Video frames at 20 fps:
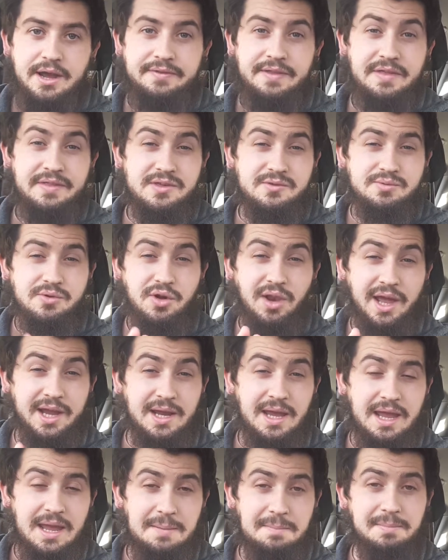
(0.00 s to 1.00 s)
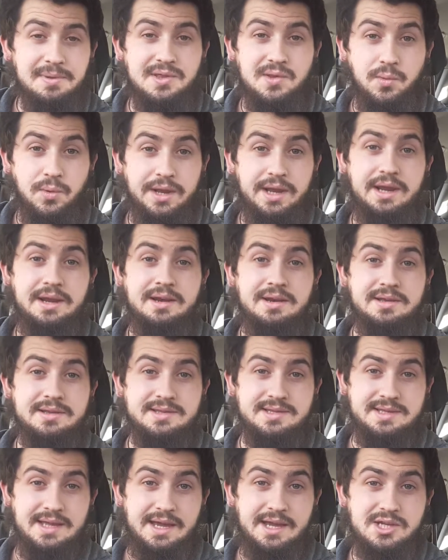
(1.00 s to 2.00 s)
And then this real, like, in-between
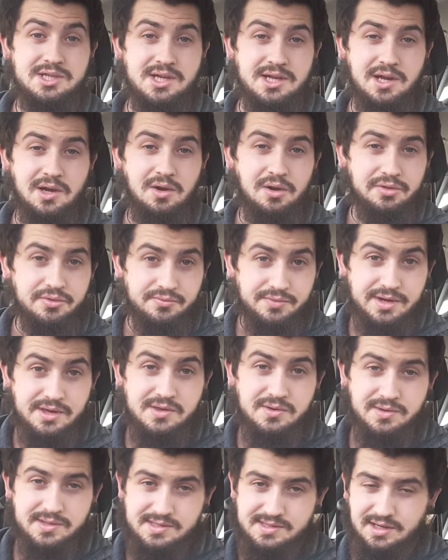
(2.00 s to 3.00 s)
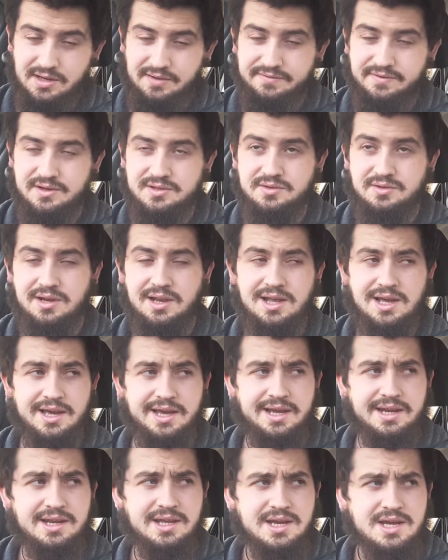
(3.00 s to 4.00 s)
stage, like a lot of the resources that I find
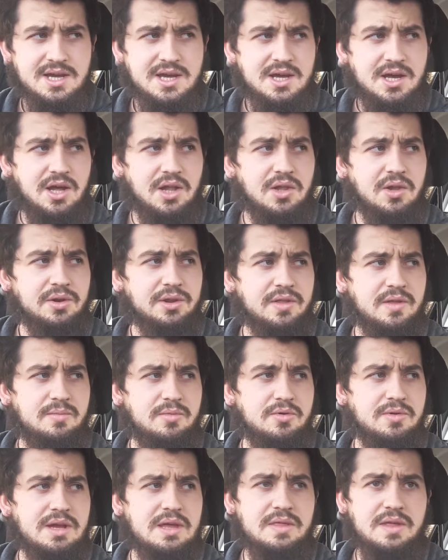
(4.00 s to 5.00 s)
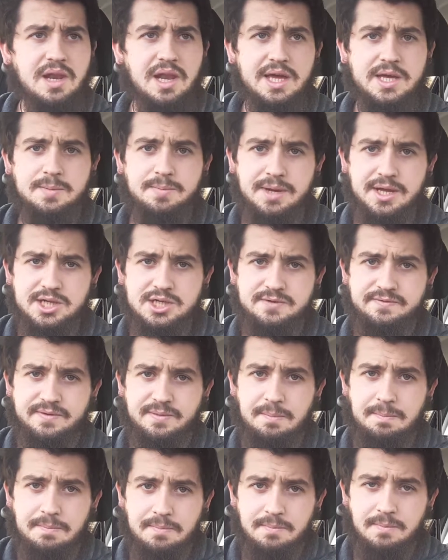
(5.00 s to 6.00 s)
online, a lot of them are either, like, pitched
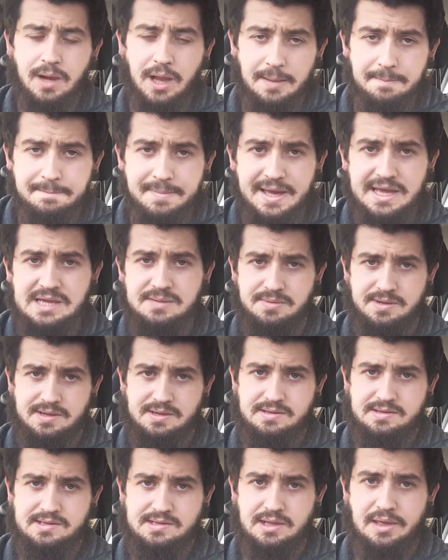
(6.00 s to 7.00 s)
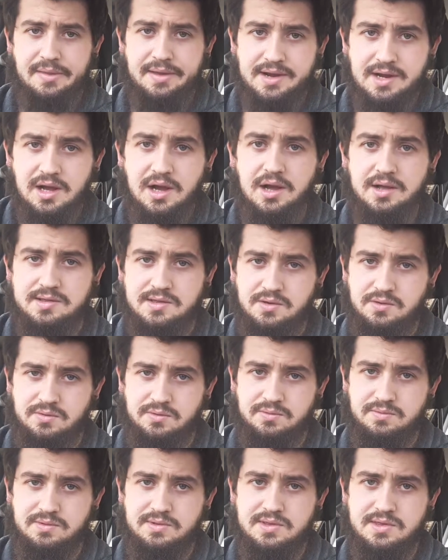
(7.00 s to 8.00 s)
for, like, babies. Like, they're
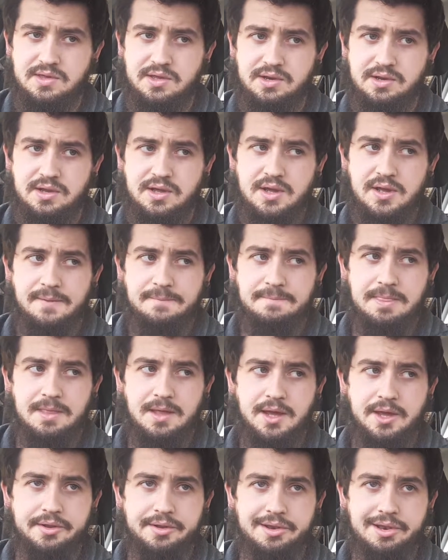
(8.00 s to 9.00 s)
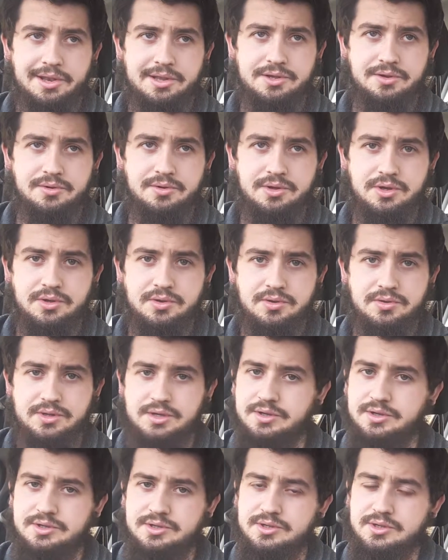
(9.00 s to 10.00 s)
cartoons, and
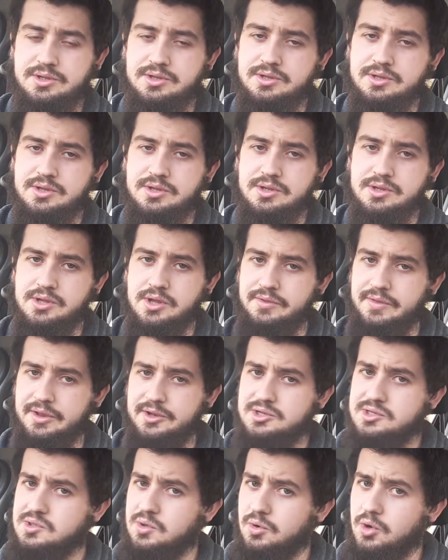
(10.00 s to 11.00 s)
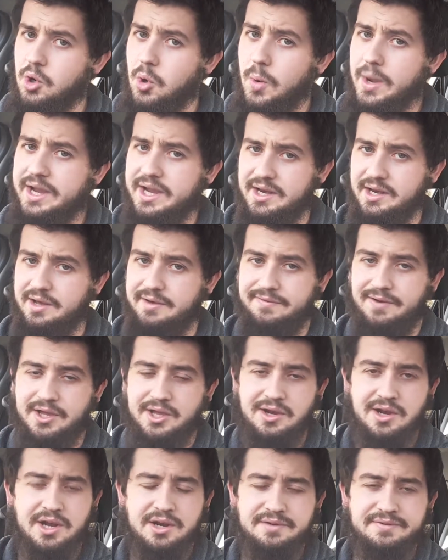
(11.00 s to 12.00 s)
they're just not quick enough. Like,
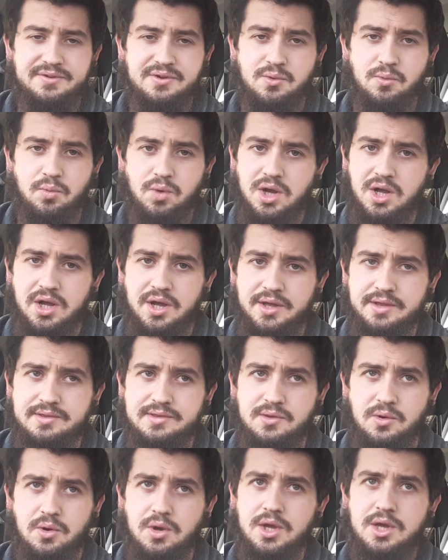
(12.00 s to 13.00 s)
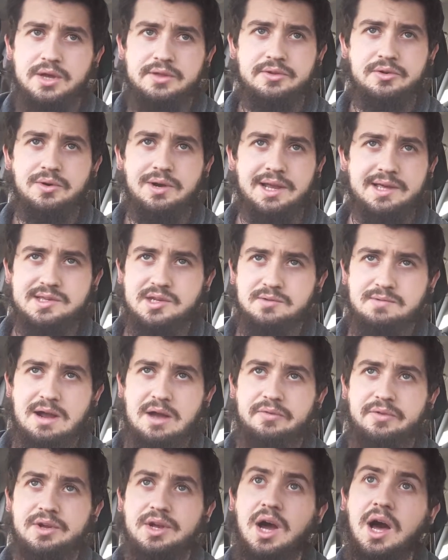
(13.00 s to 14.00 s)
you learn a few words, or they do a lesson
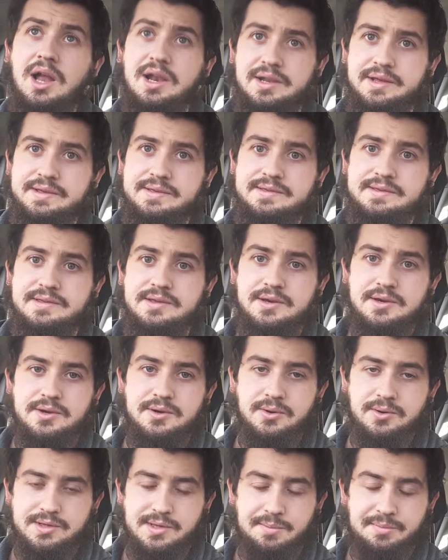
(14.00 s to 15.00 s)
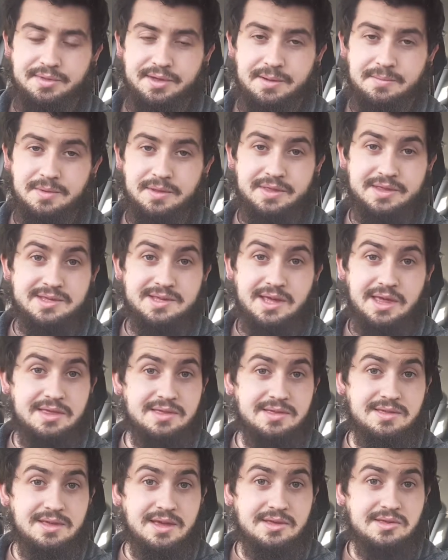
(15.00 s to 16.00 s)
around the colours or something, but this
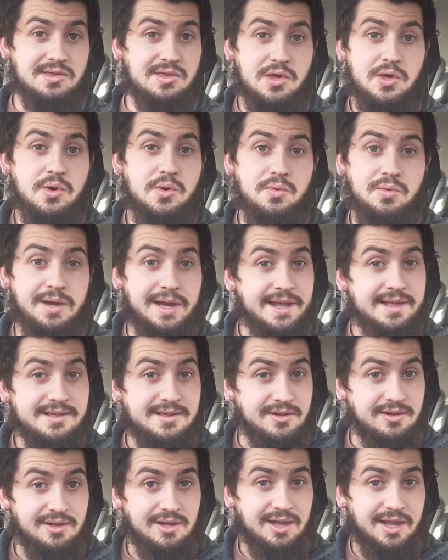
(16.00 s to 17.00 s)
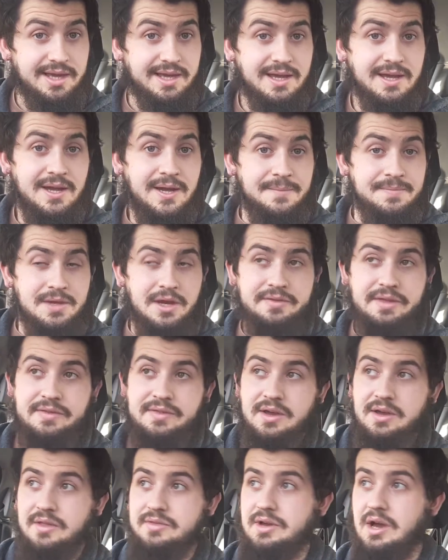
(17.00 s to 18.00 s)
is too little. Like, and then
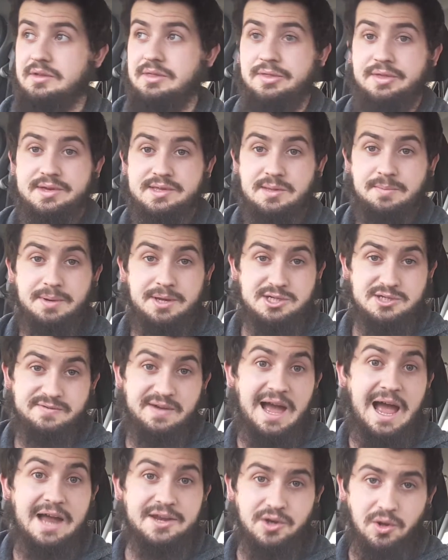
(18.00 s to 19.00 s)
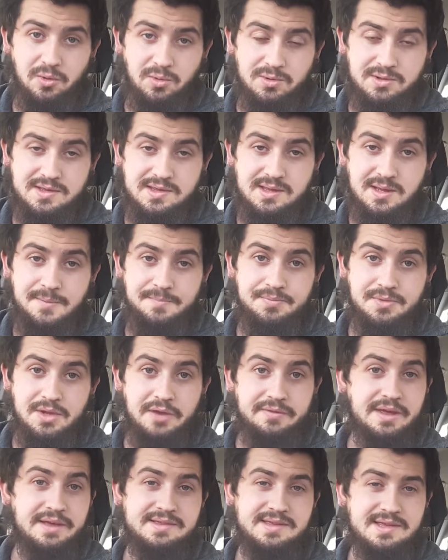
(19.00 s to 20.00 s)
the other things are pitched for adults,
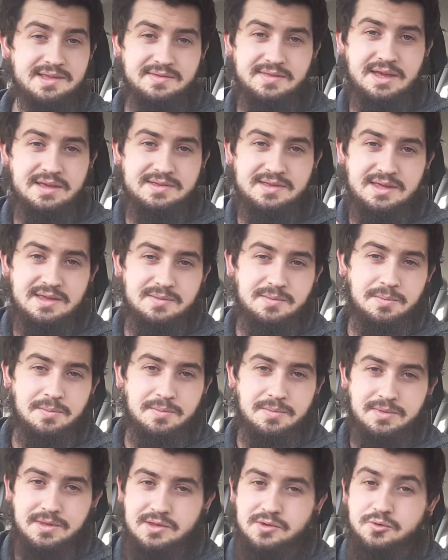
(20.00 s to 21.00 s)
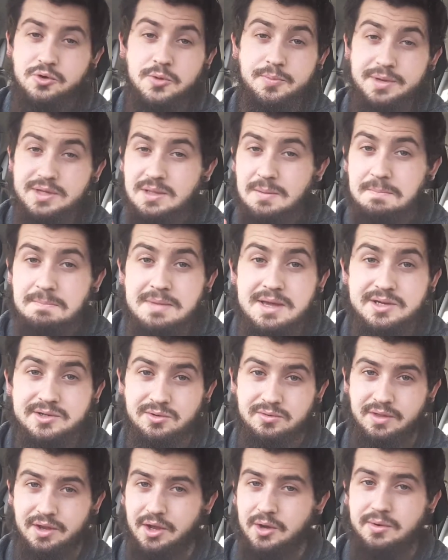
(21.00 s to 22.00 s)
and there's this group in the
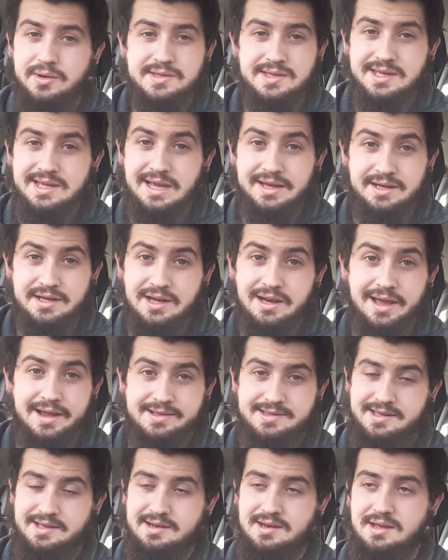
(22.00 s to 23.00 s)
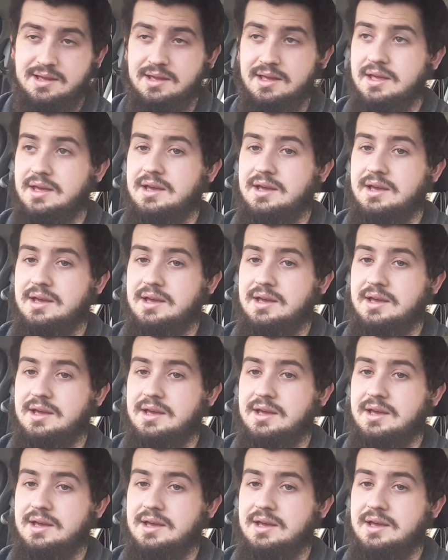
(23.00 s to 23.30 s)
middle that I always think get neglected, and I